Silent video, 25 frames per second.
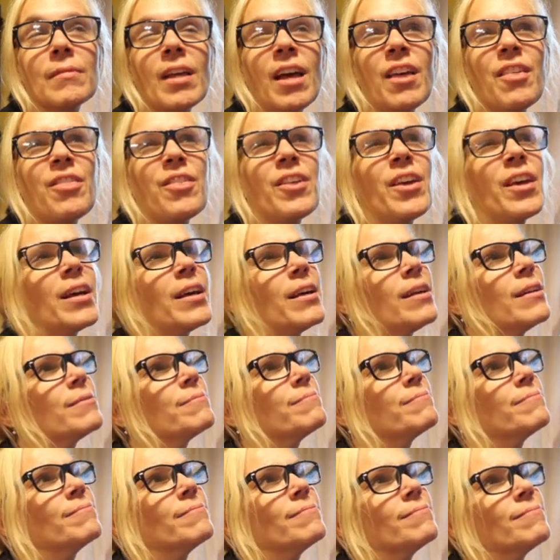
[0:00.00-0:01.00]
I
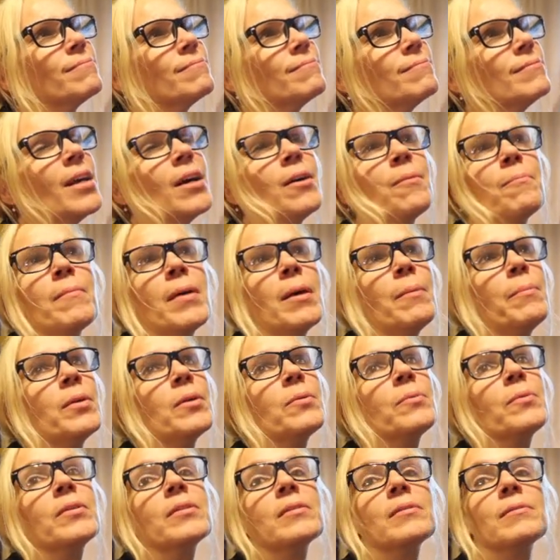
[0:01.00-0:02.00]
think. Nope, maybe
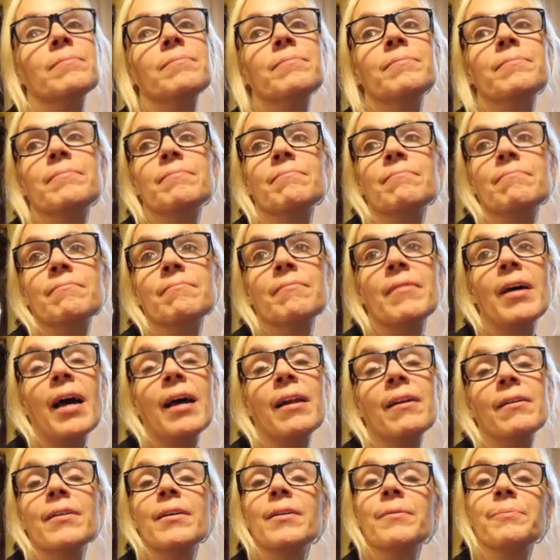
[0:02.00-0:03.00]
it wasn't.
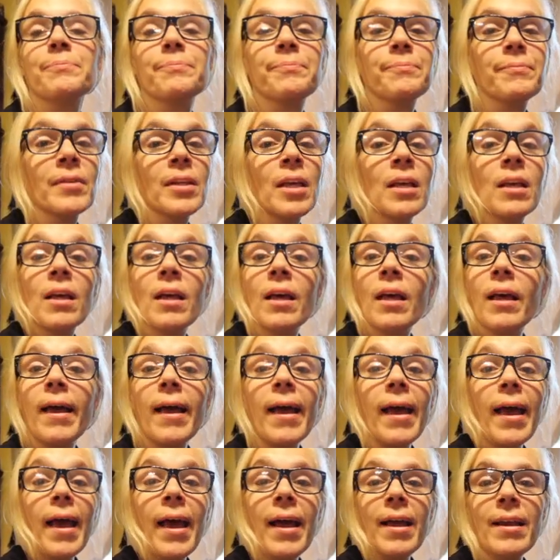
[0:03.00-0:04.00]
I don't
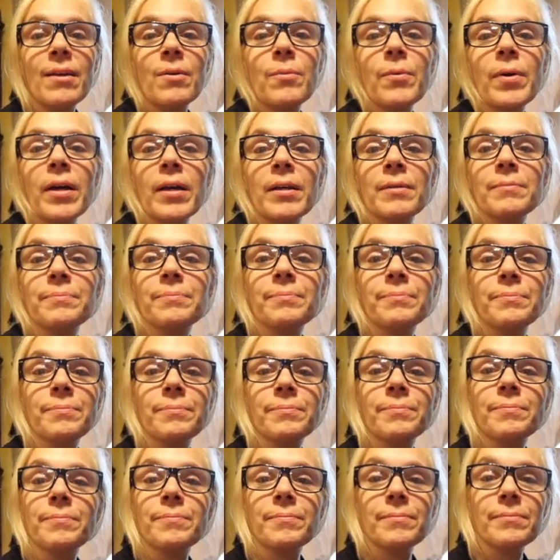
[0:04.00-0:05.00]
know. Anyway,
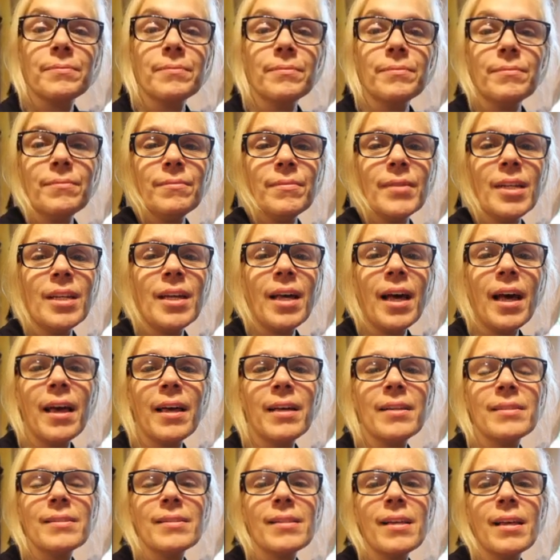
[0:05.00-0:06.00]

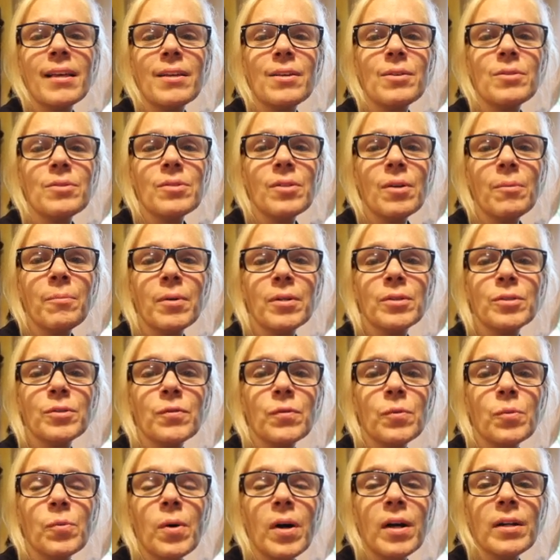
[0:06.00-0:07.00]
guys, thank you so much
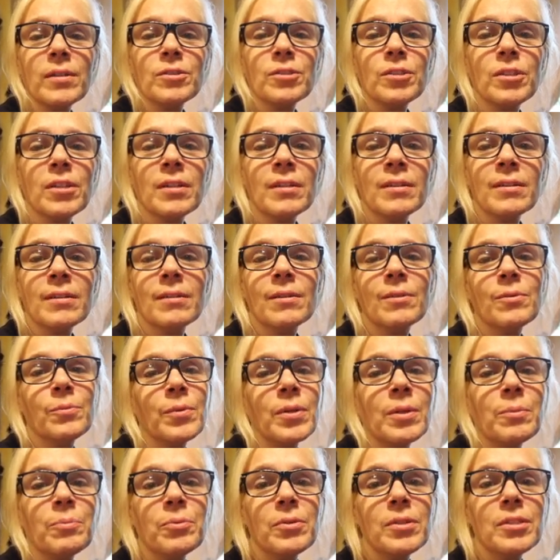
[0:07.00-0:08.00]
for watching.
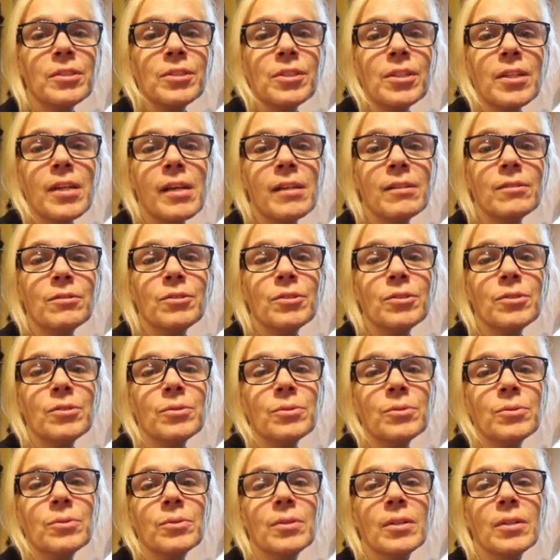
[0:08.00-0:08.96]
We appreciate you.